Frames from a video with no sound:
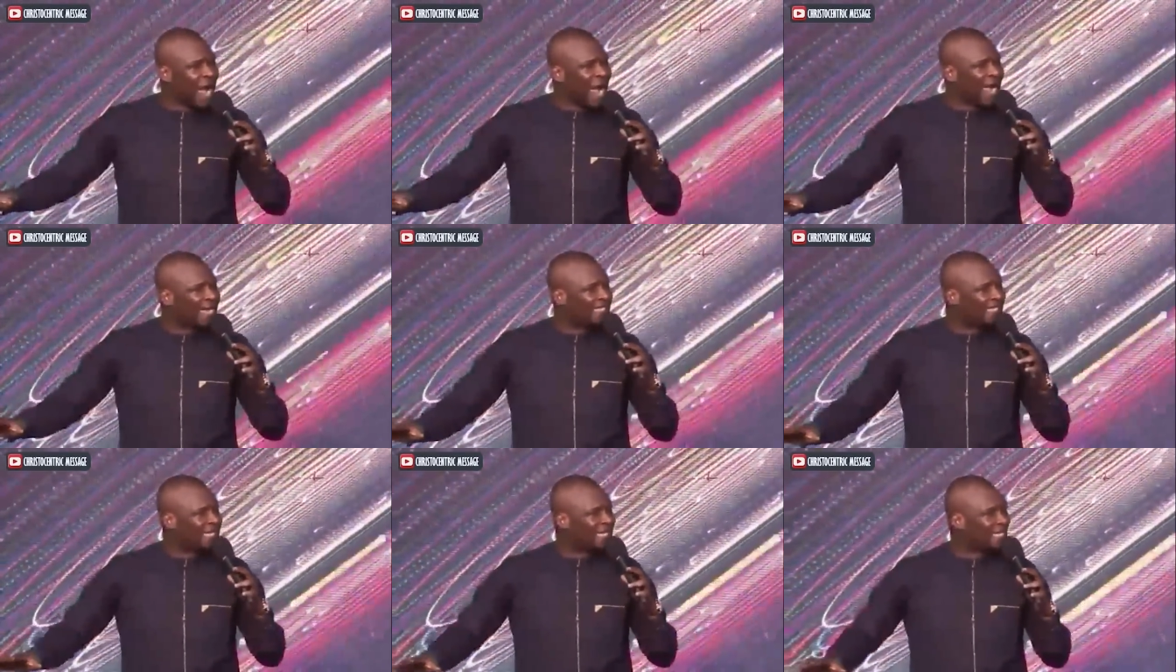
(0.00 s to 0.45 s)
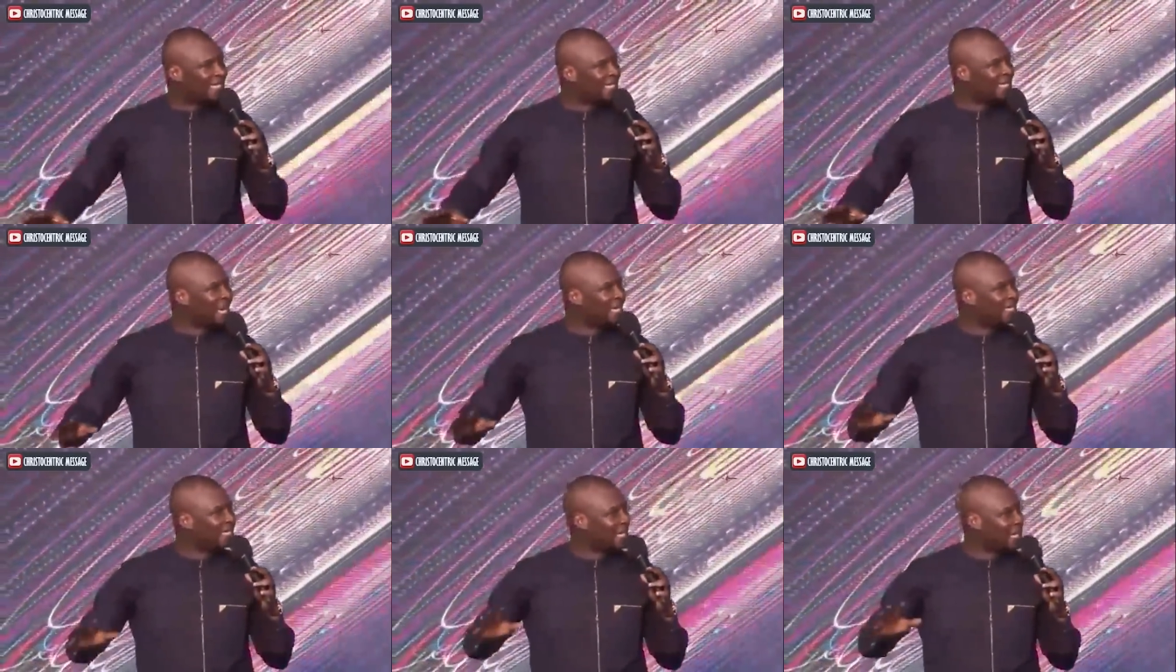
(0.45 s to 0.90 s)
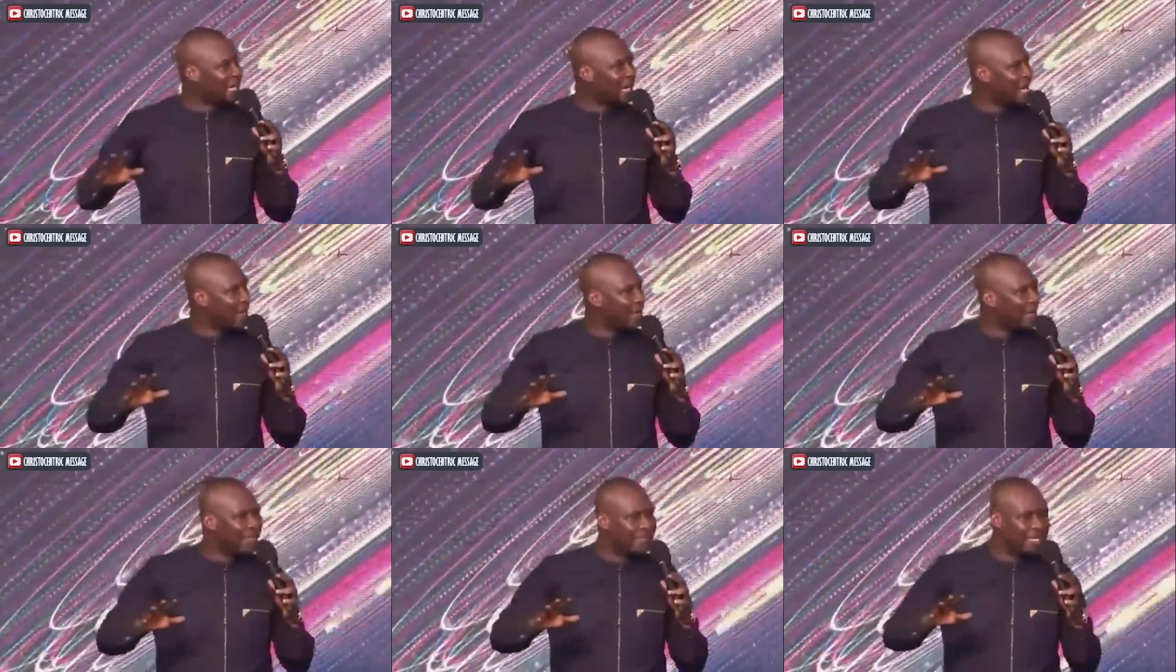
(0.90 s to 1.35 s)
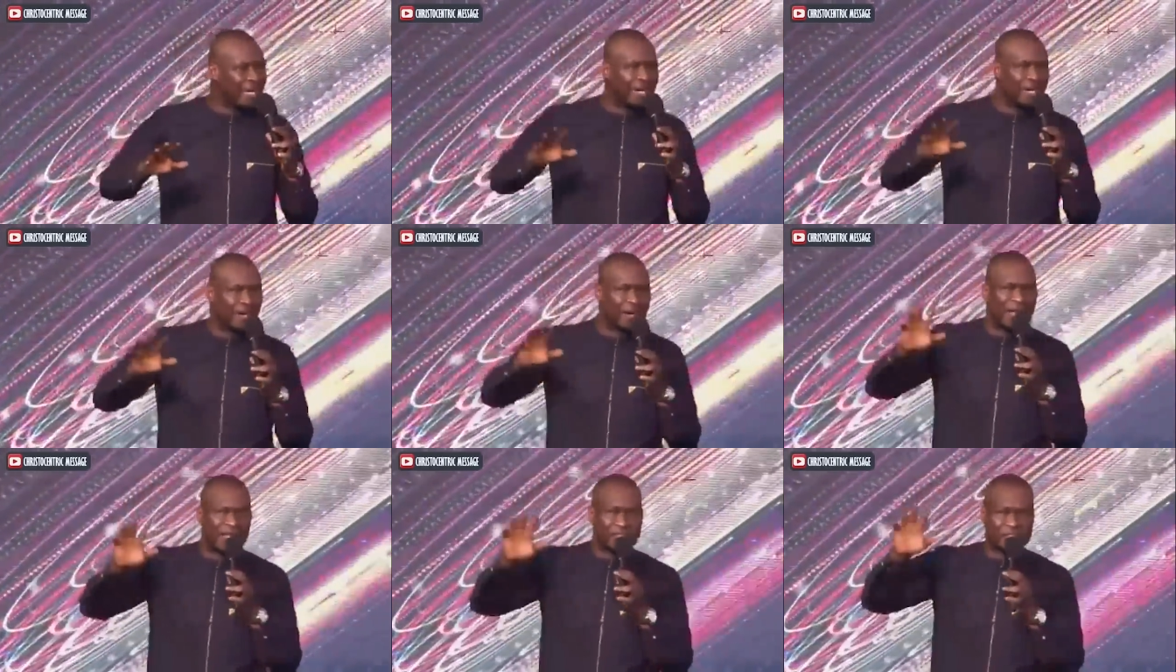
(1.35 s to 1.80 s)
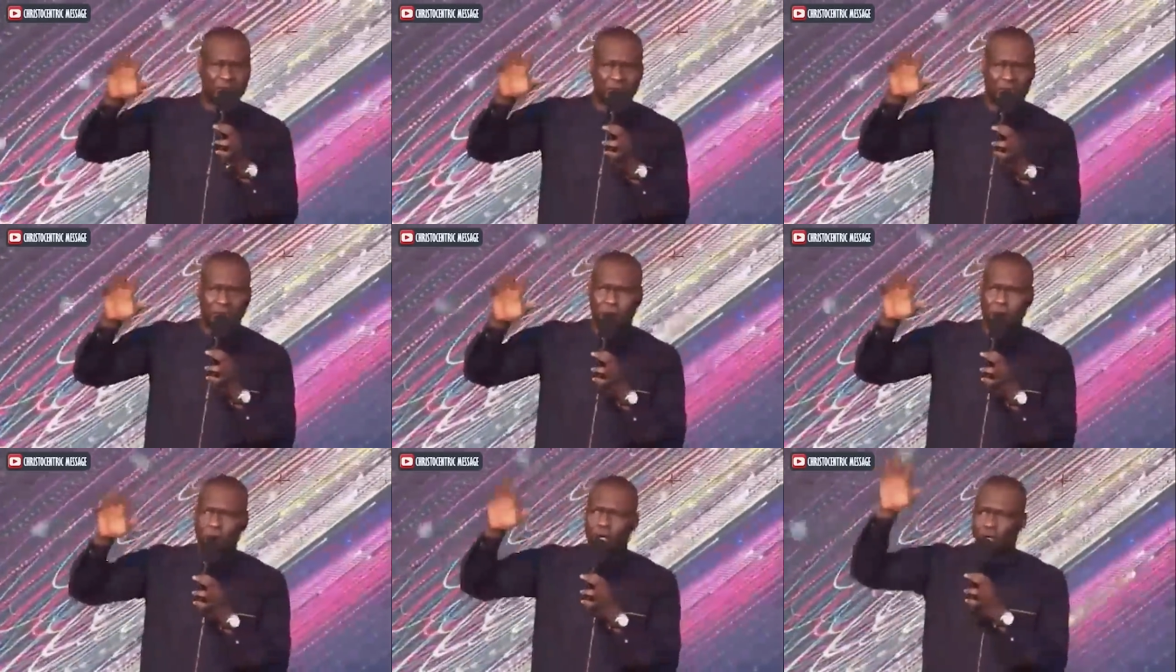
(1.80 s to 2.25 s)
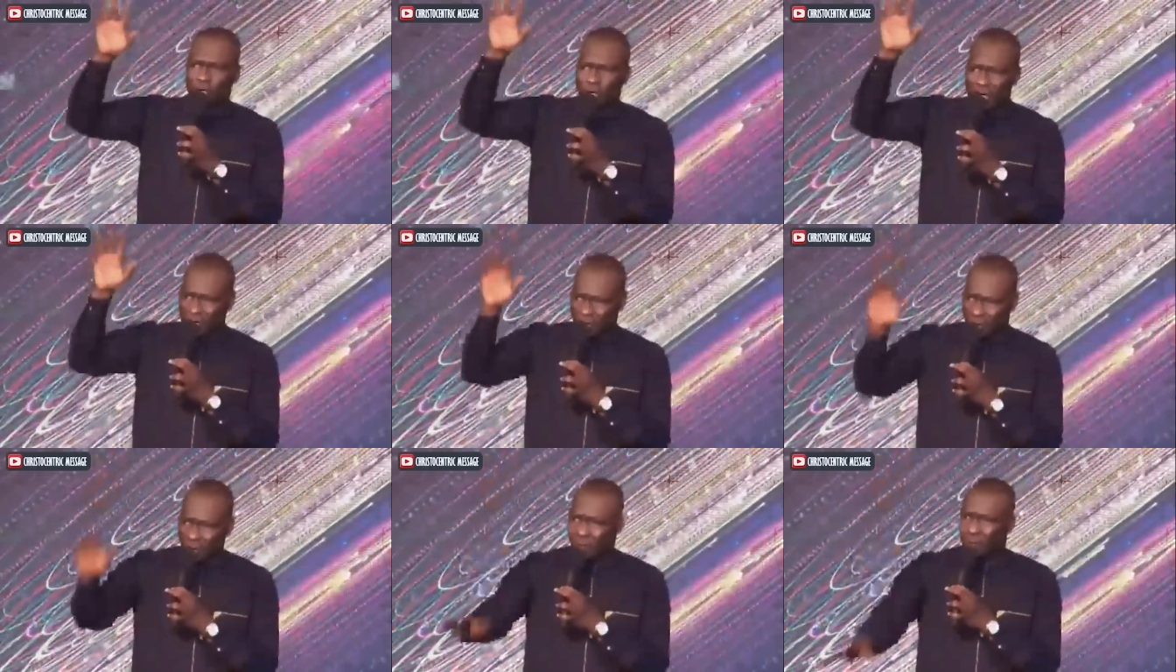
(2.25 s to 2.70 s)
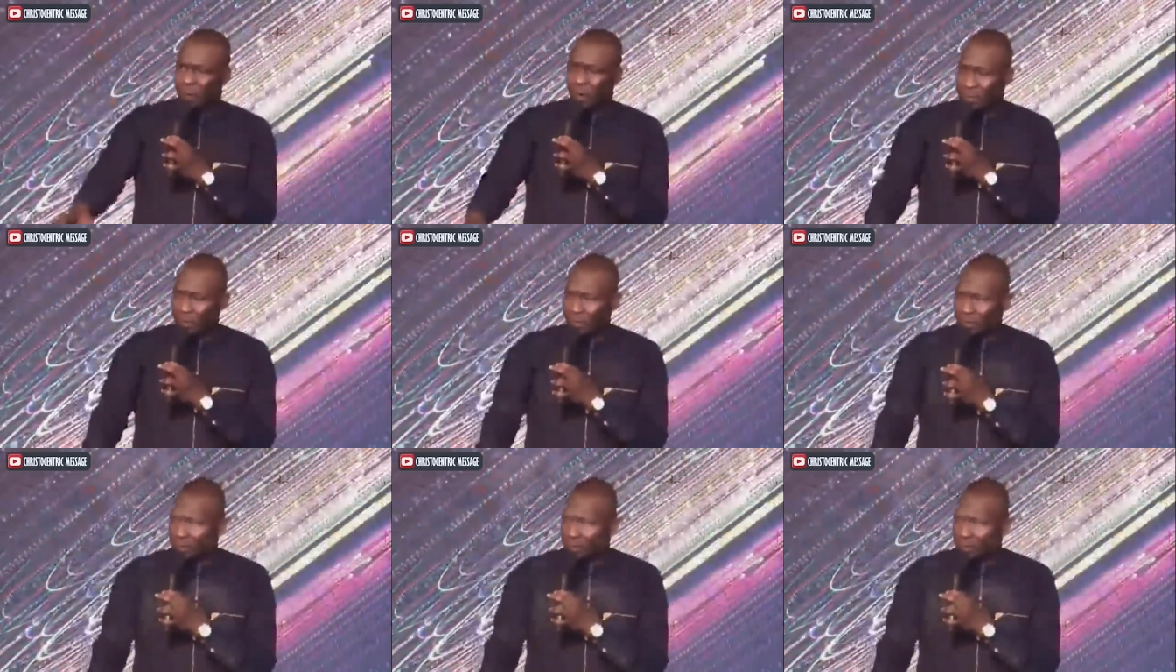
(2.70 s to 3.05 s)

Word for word: i decree and declare may the grace of god rest upon